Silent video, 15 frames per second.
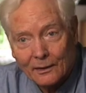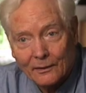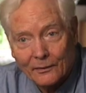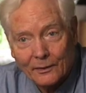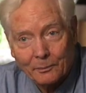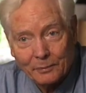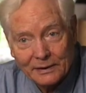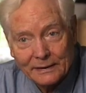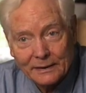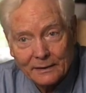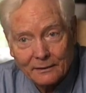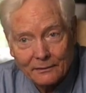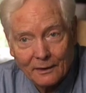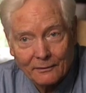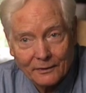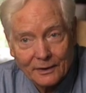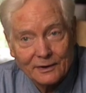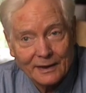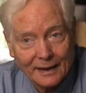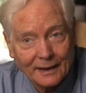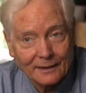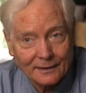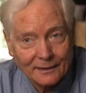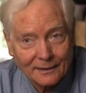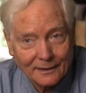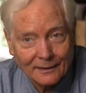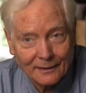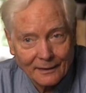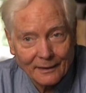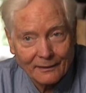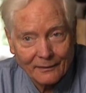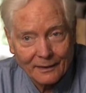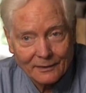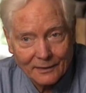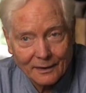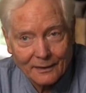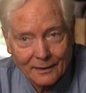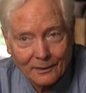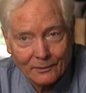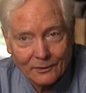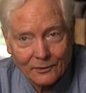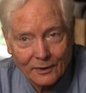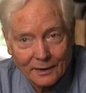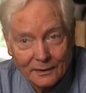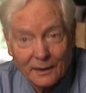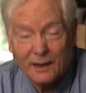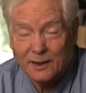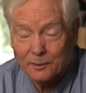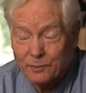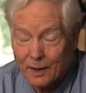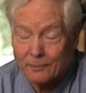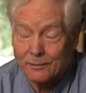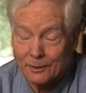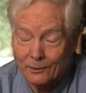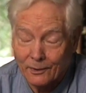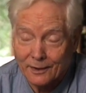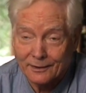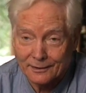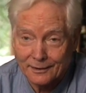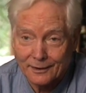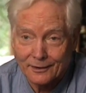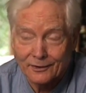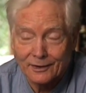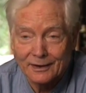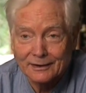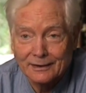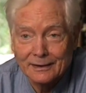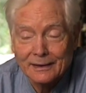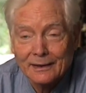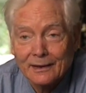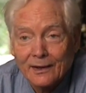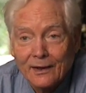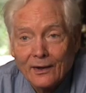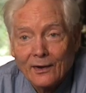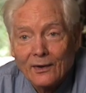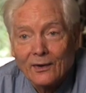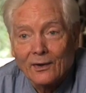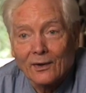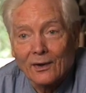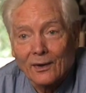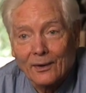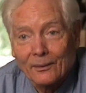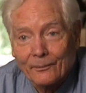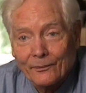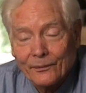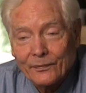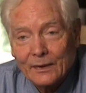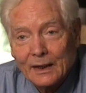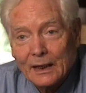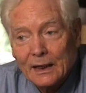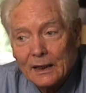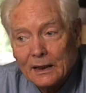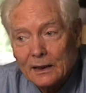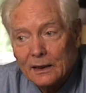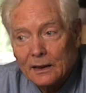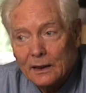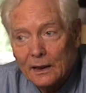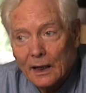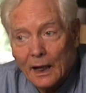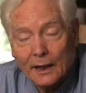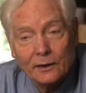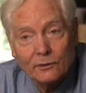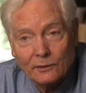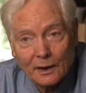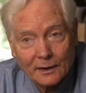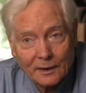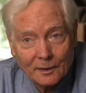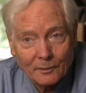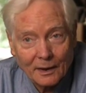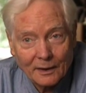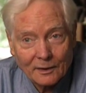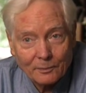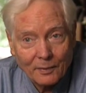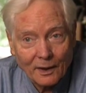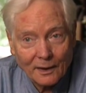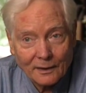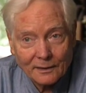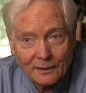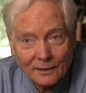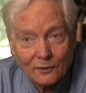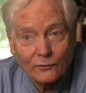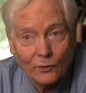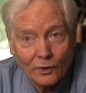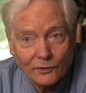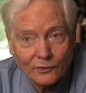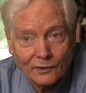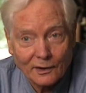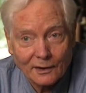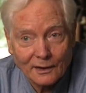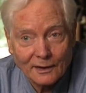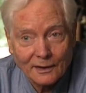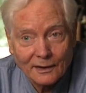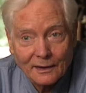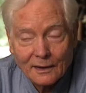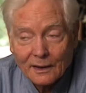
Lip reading: The plea of insanity, they said that he was crazy, and he probably was a little crazy. I knew nothing about his politics, fortunately.